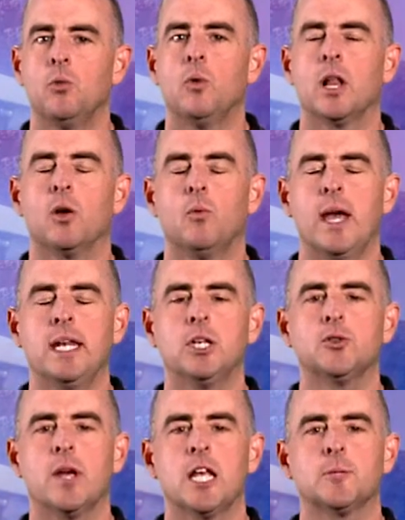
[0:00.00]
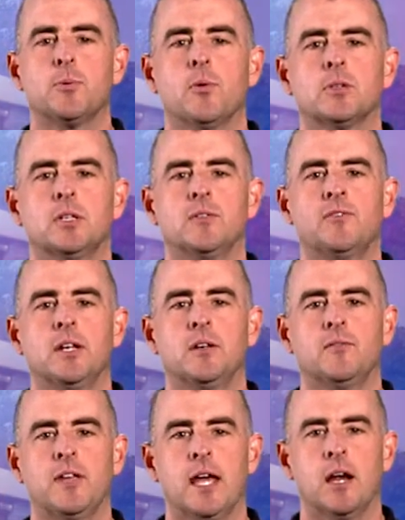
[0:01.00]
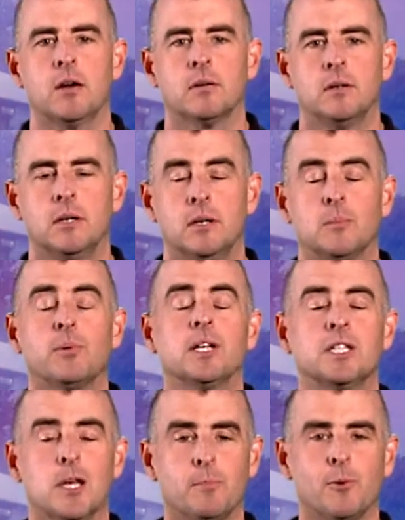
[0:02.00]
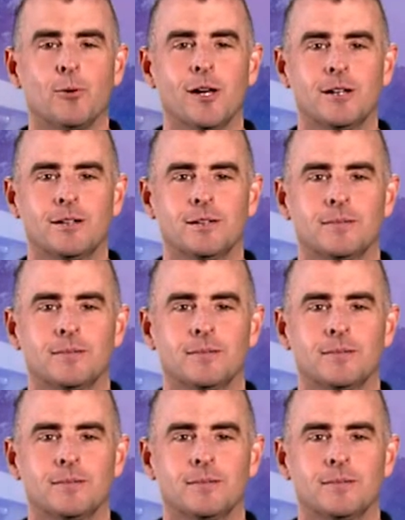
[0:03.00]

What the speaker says: while awaiting transport to definitive care. Pretty simple, right?